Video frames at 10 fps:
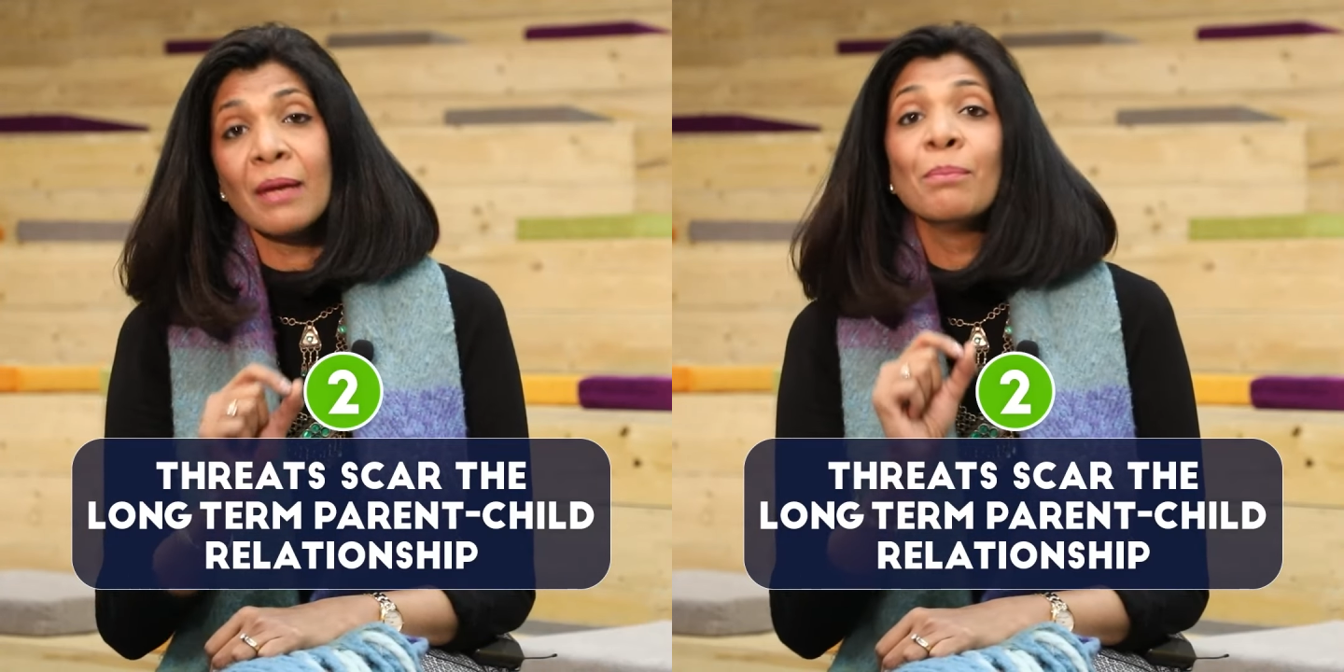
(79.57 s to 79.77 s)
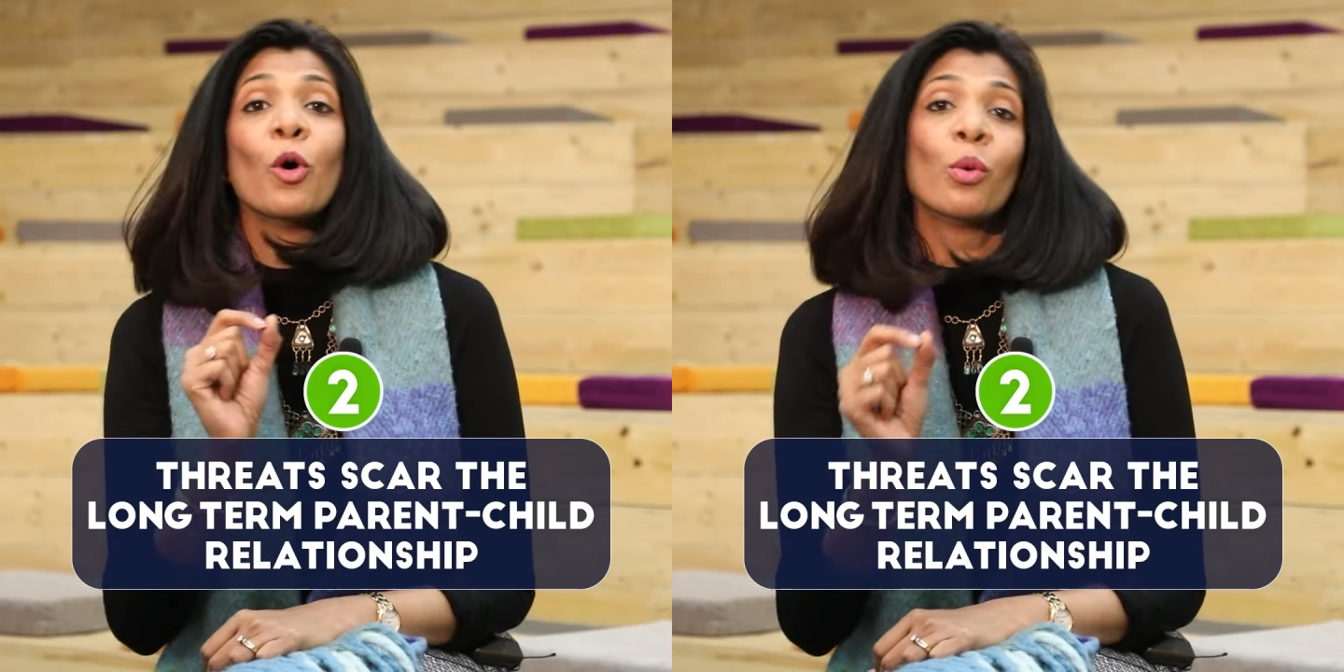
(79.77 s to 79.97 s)

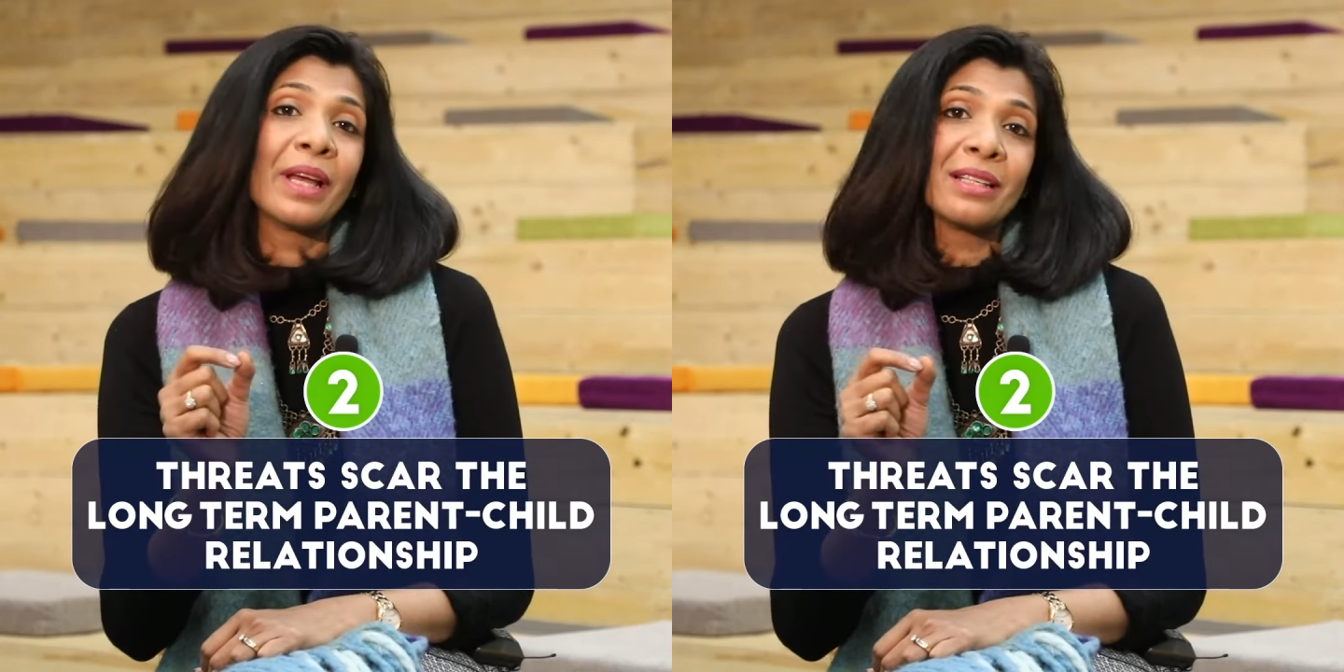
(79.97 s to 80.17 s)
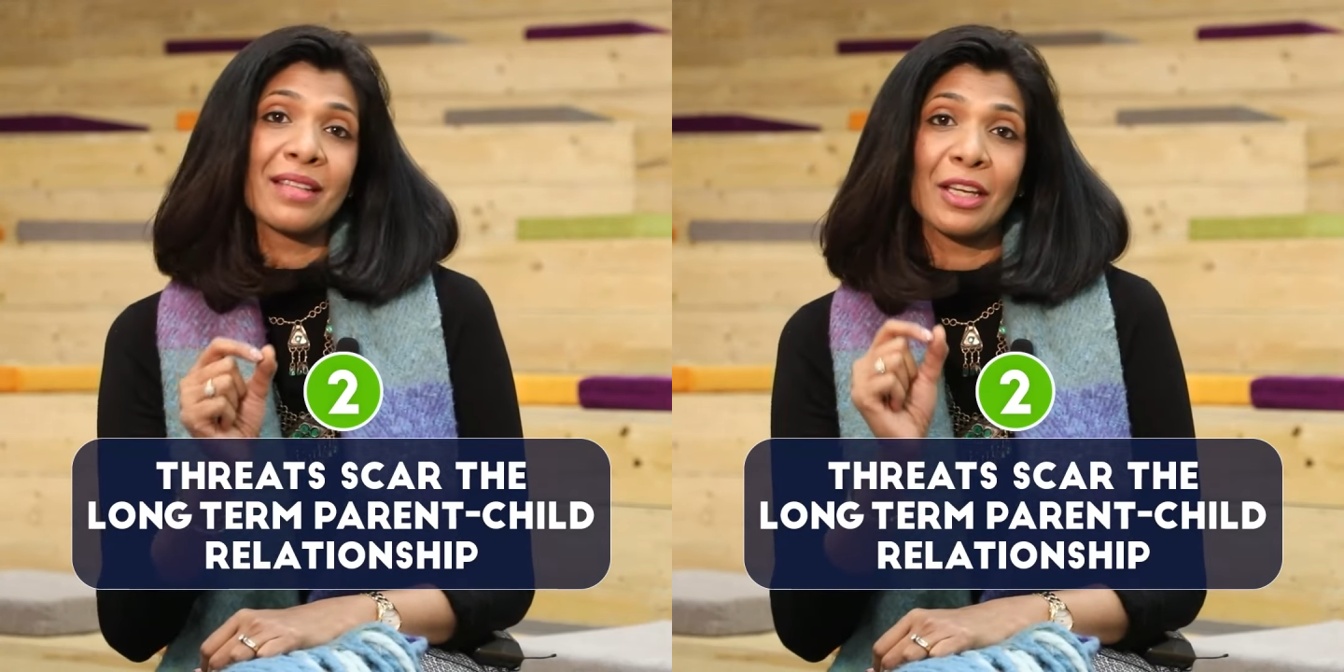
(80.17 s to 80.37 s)
in more
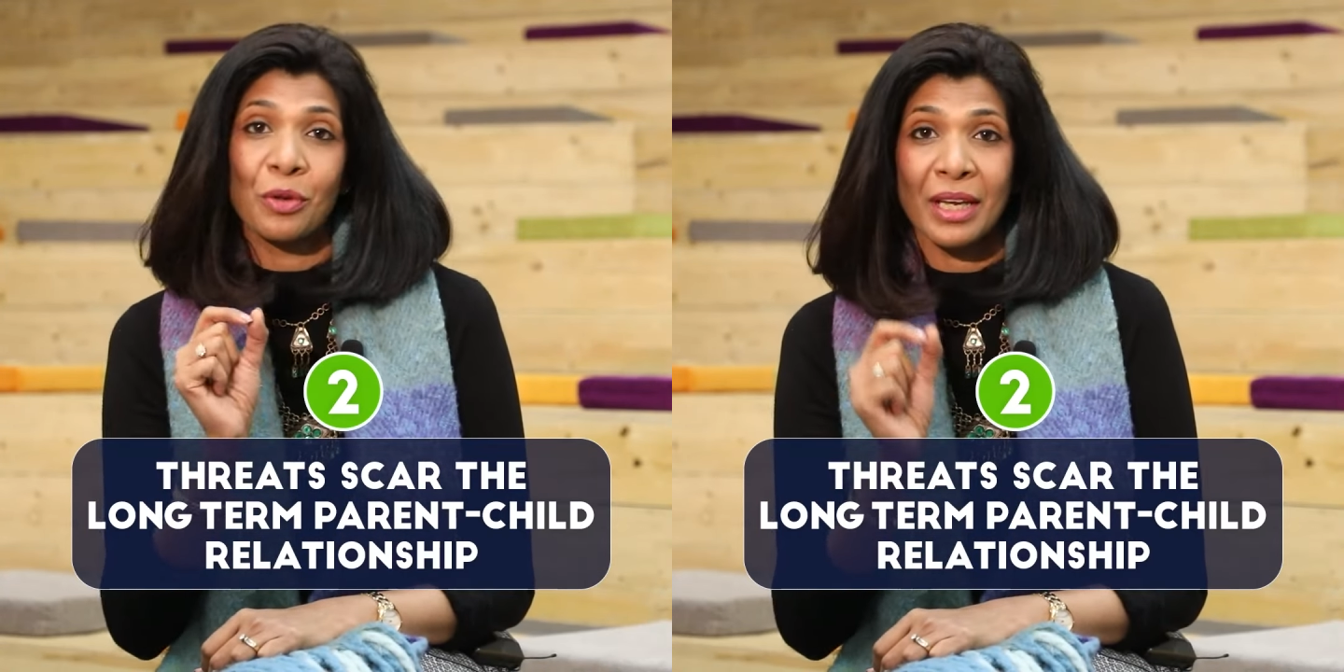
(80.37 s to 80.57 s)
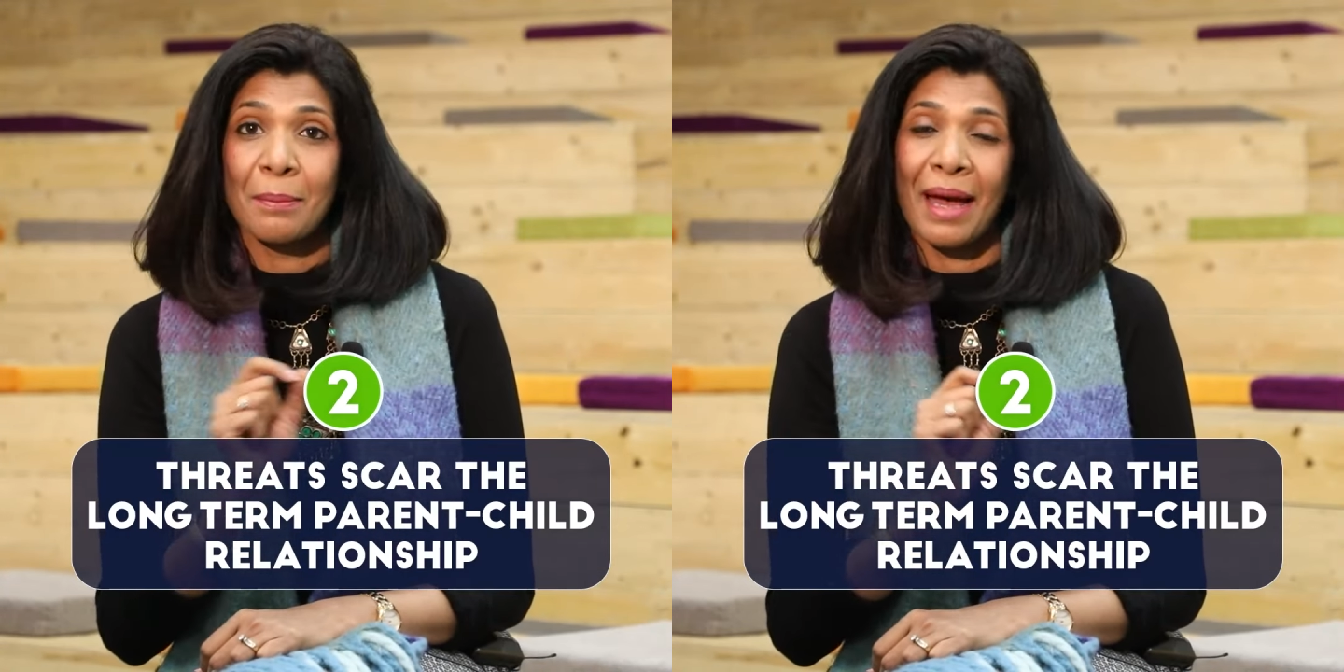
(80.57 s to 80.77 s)
ways than you
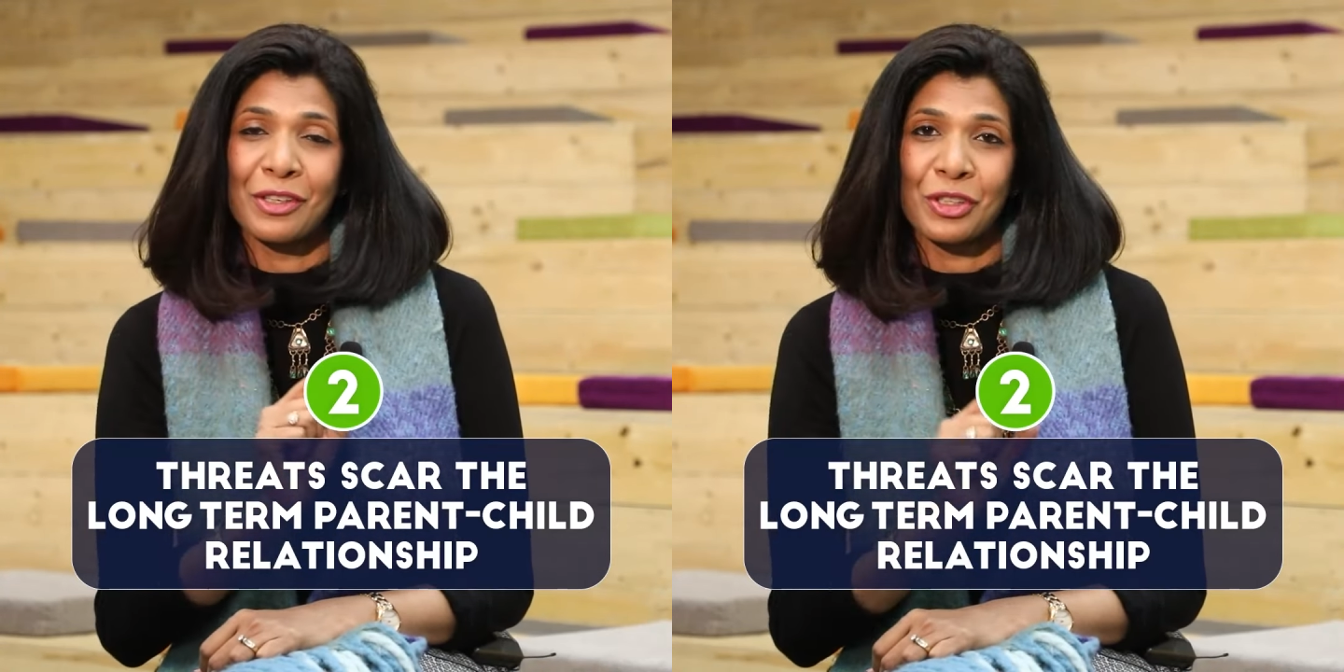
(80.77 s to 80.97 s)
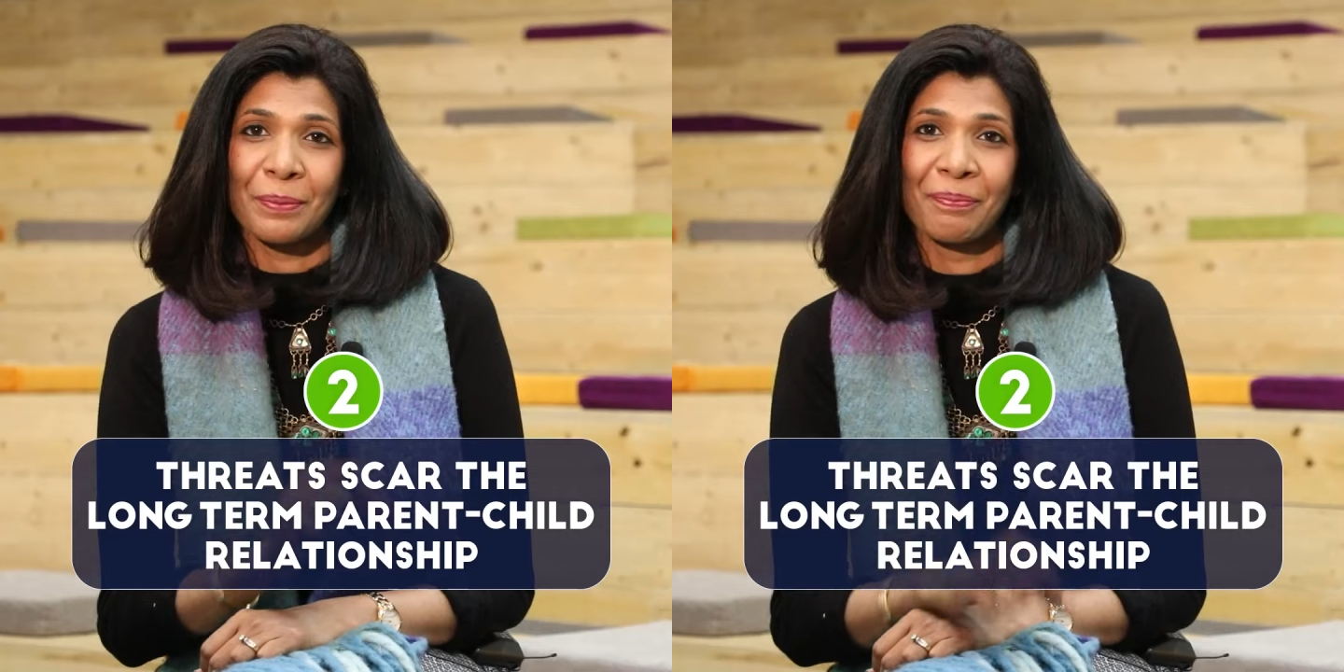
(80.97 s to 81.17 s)
can
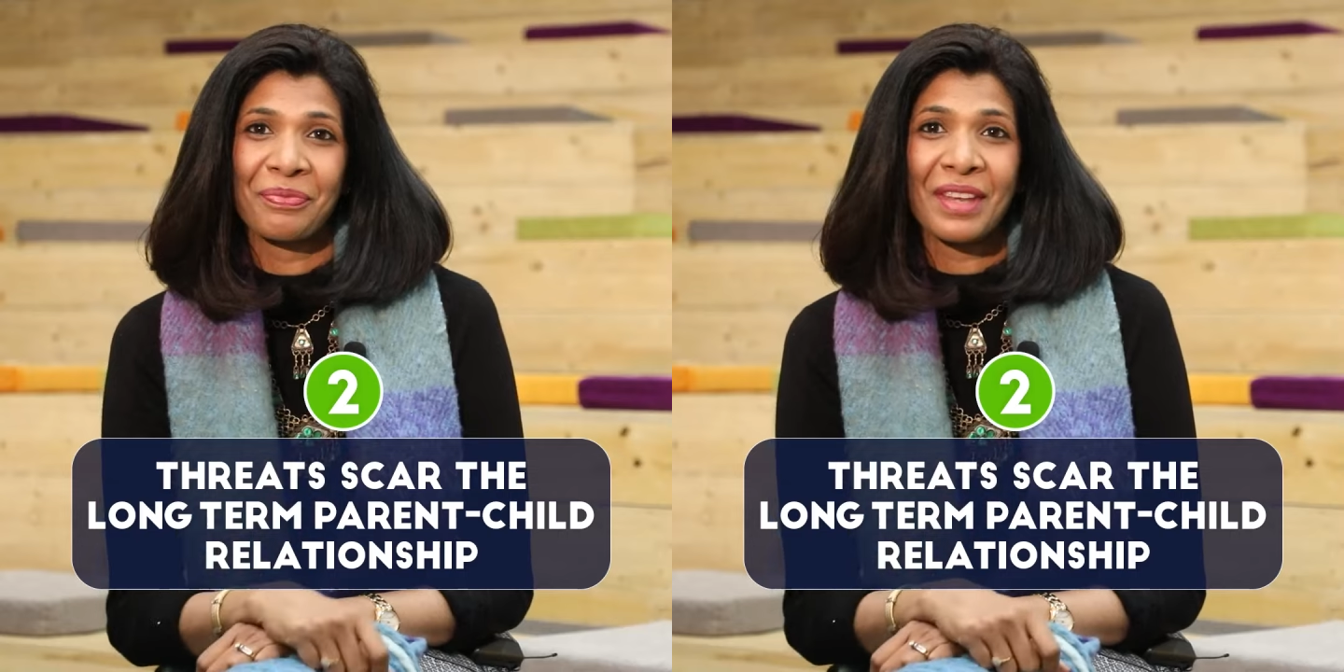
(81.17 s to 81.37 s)
imagine.